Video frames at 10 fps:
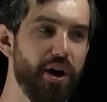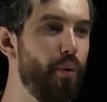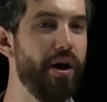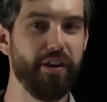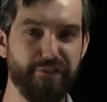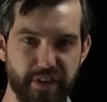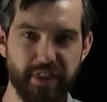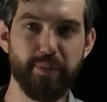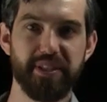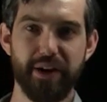Well,
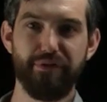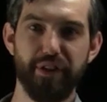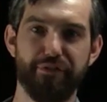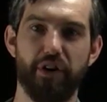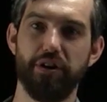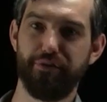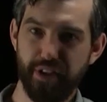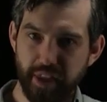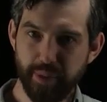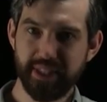50% for the first,
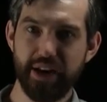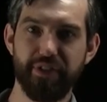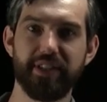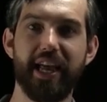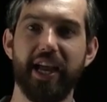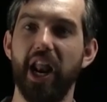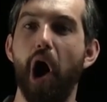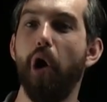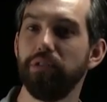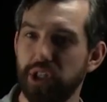50% for the second,
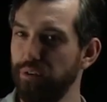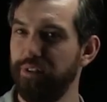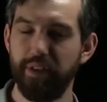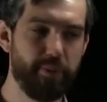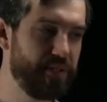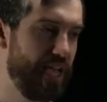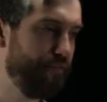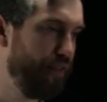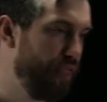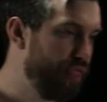also 50% for the